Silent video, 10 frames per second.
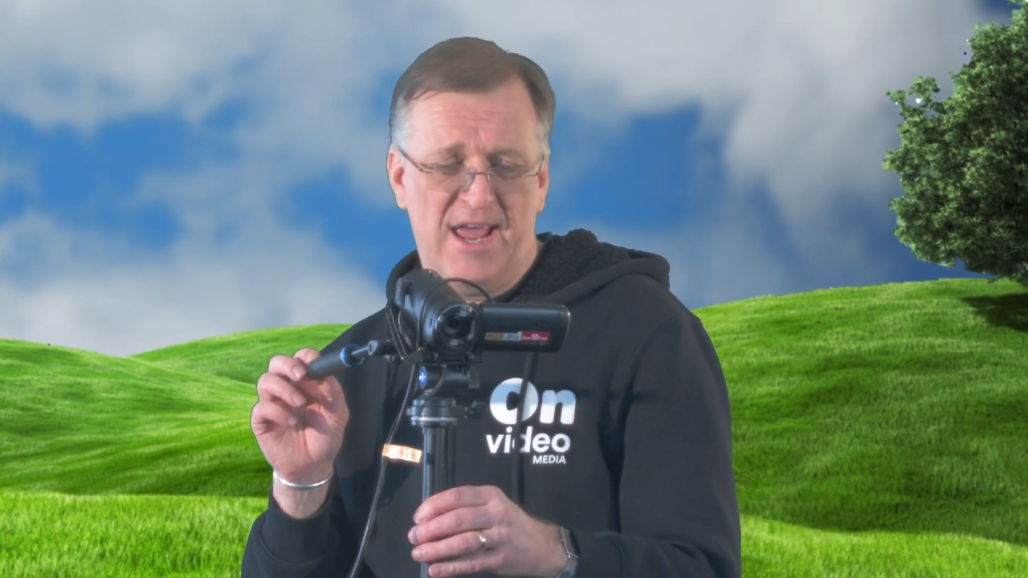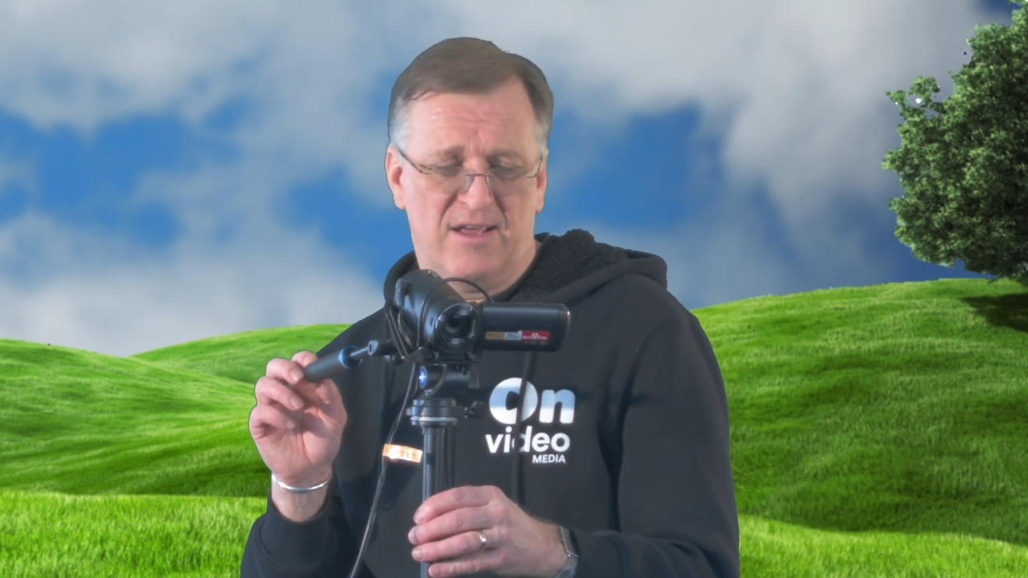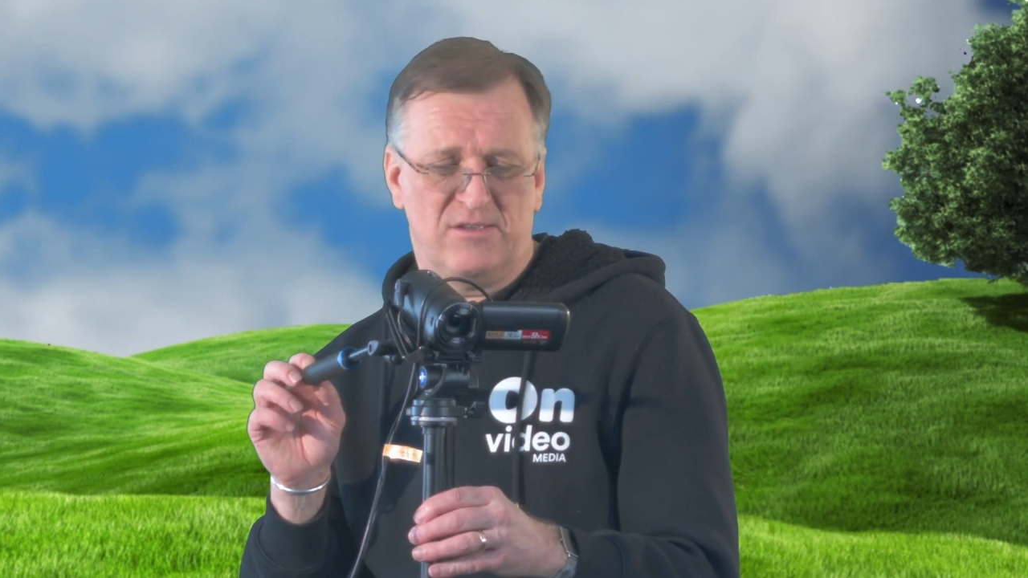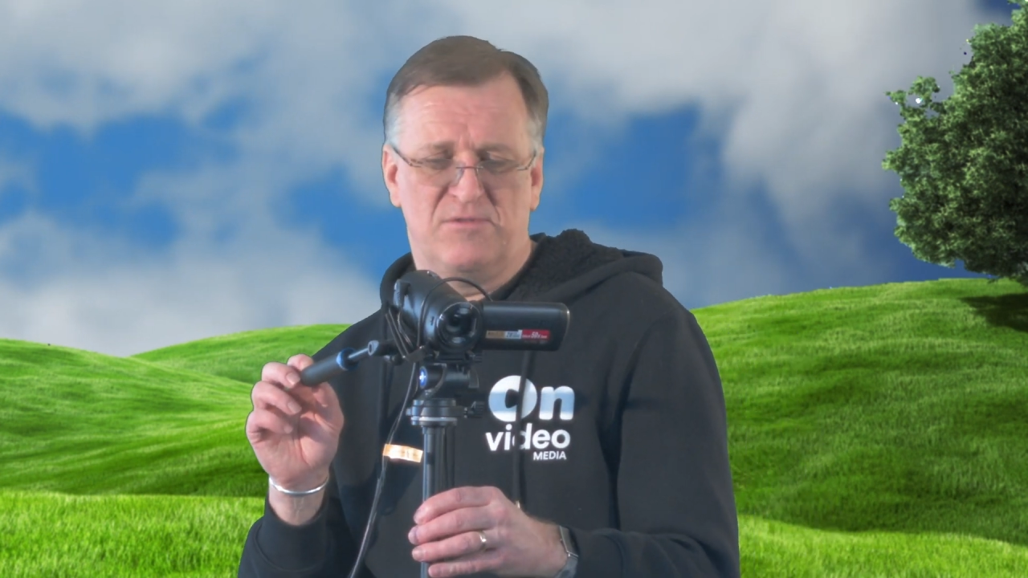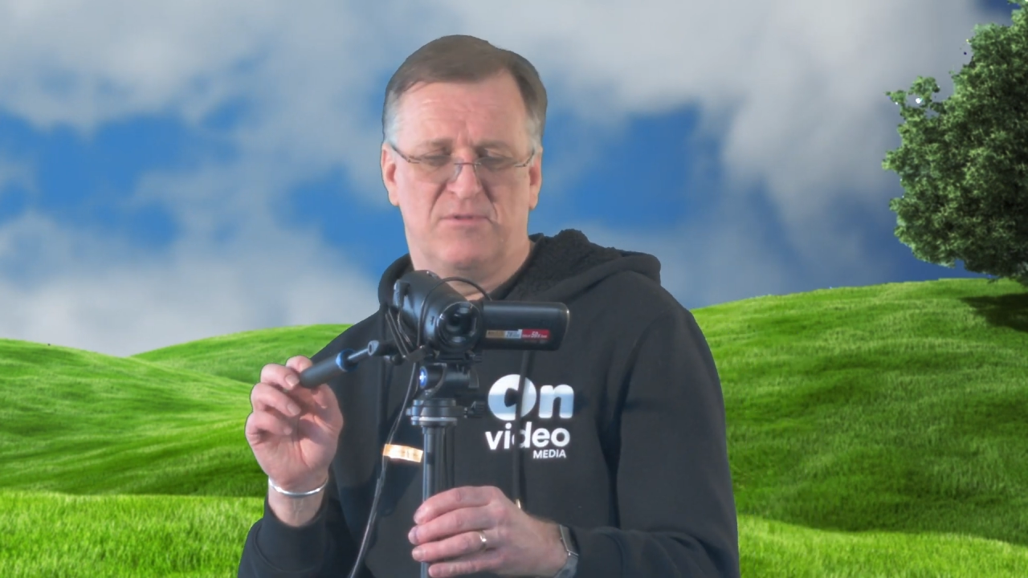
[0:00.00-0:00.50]

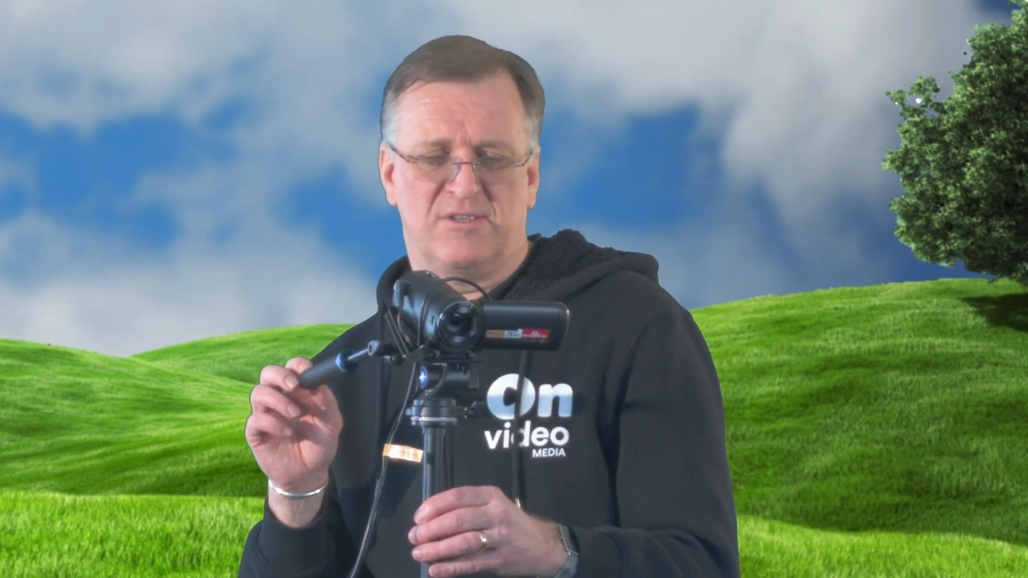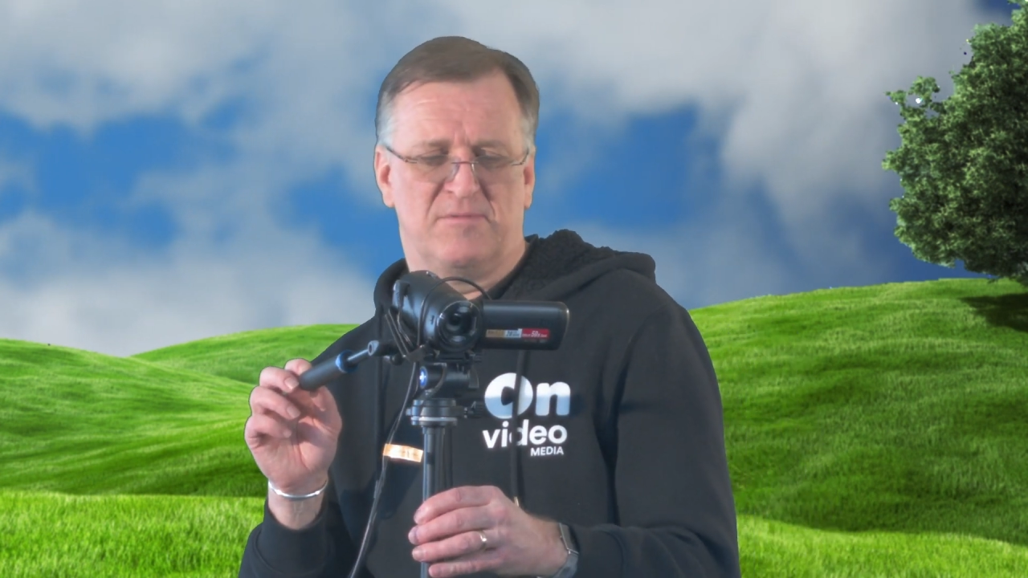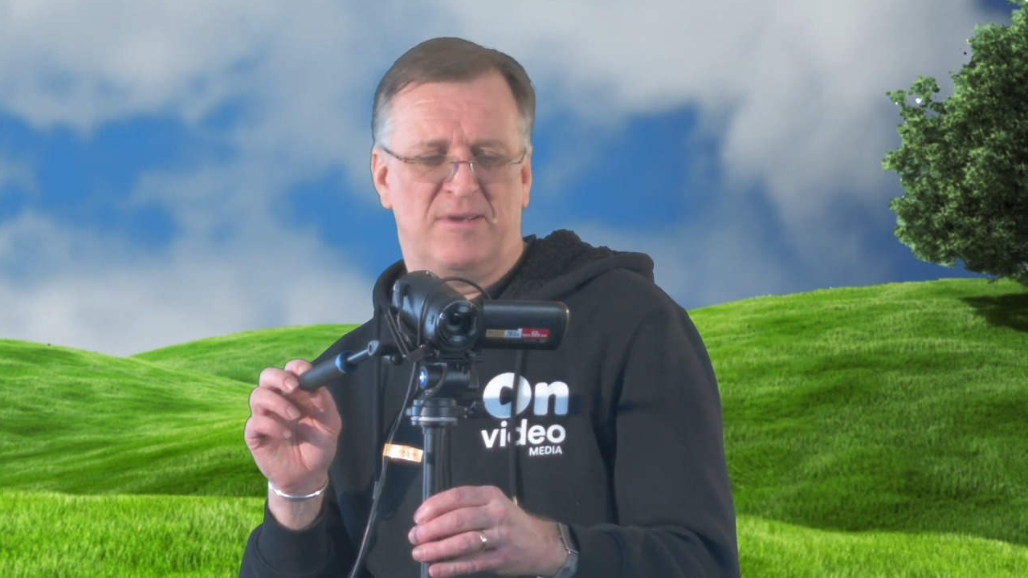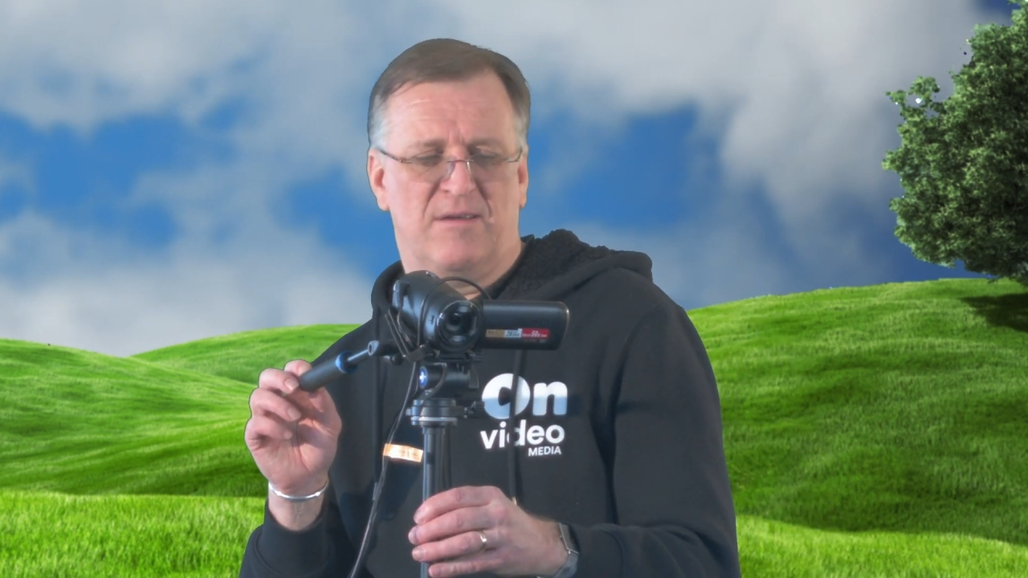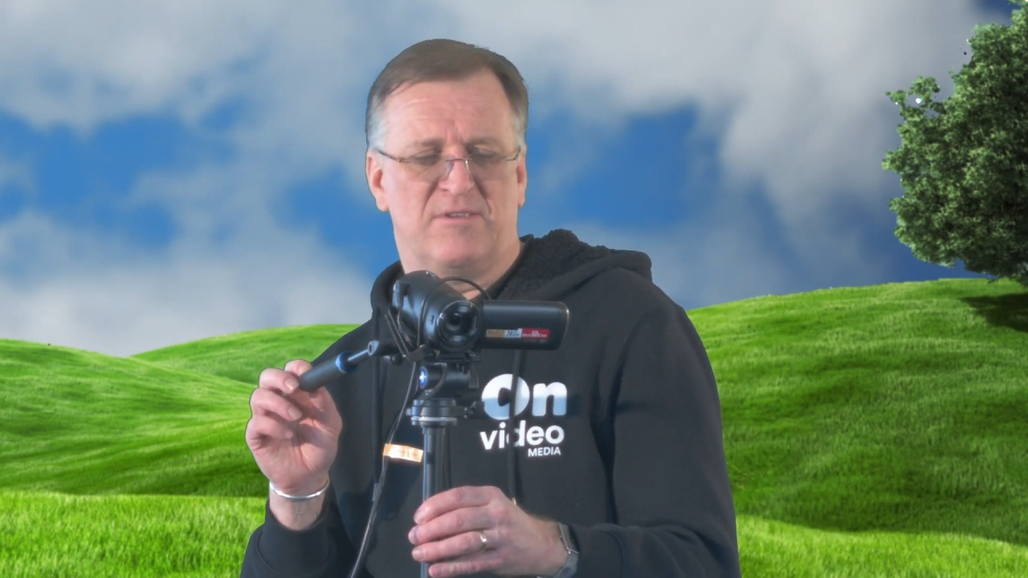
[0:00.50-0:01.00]
out, you want
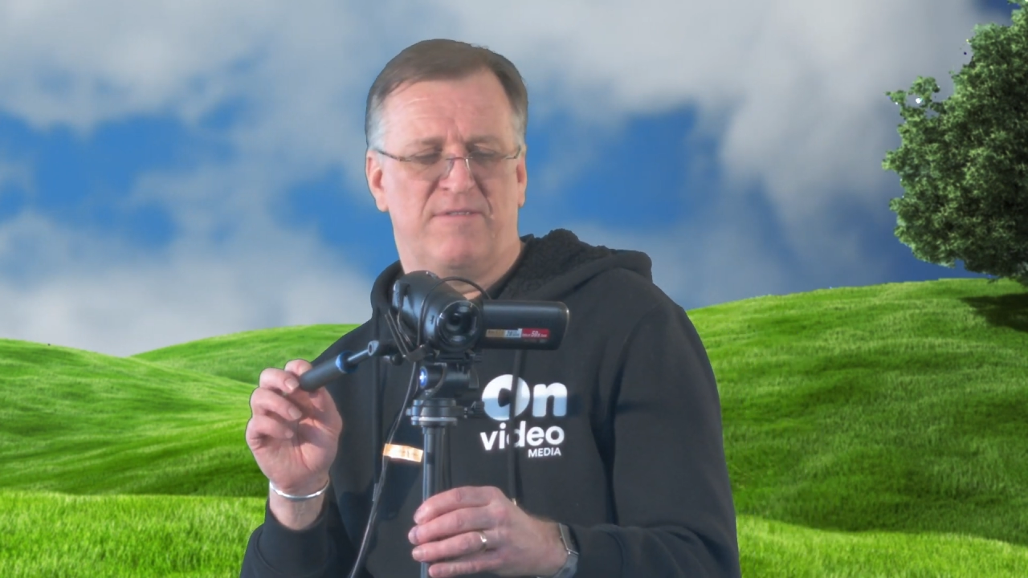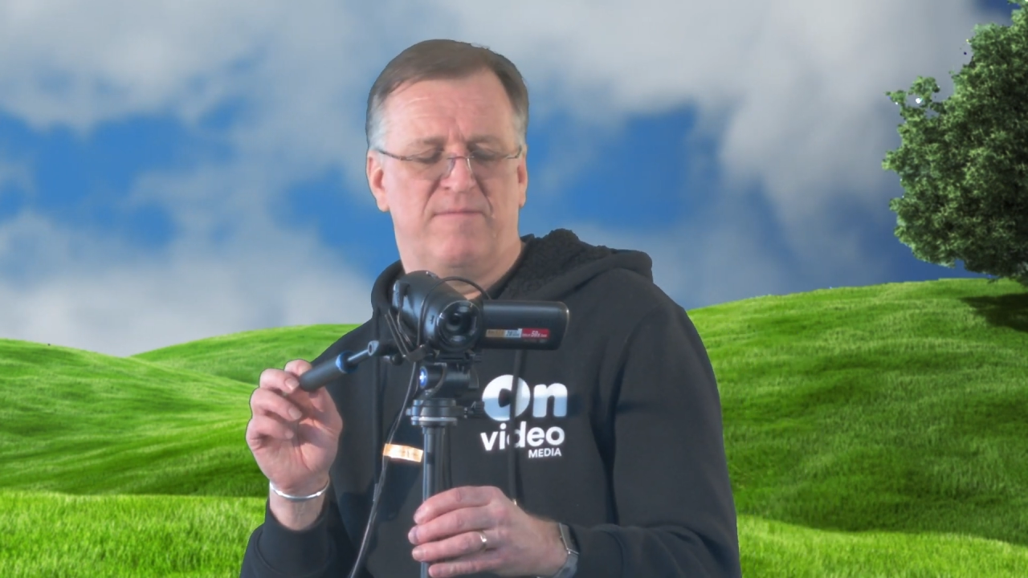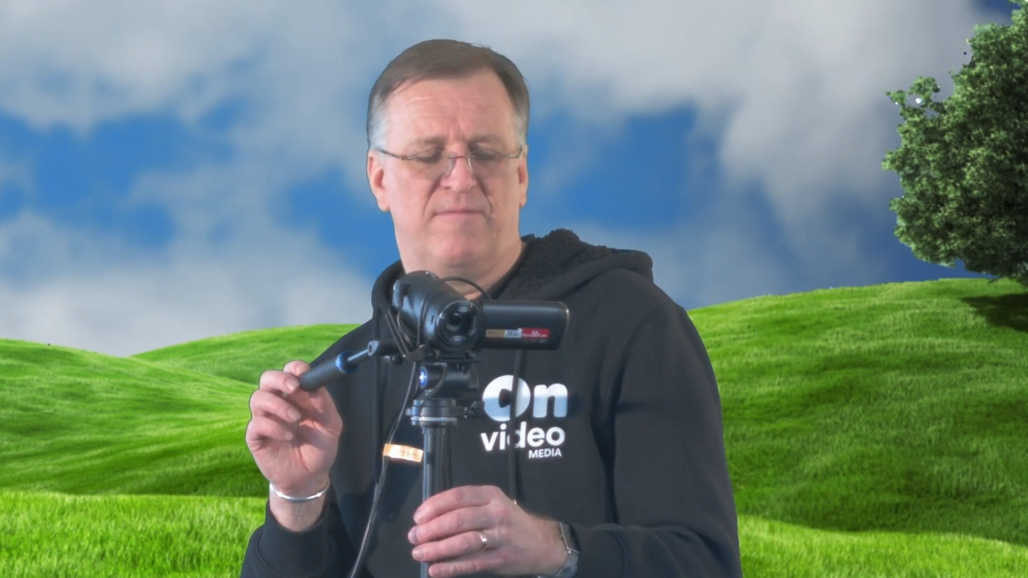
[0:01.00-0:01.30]
to be able to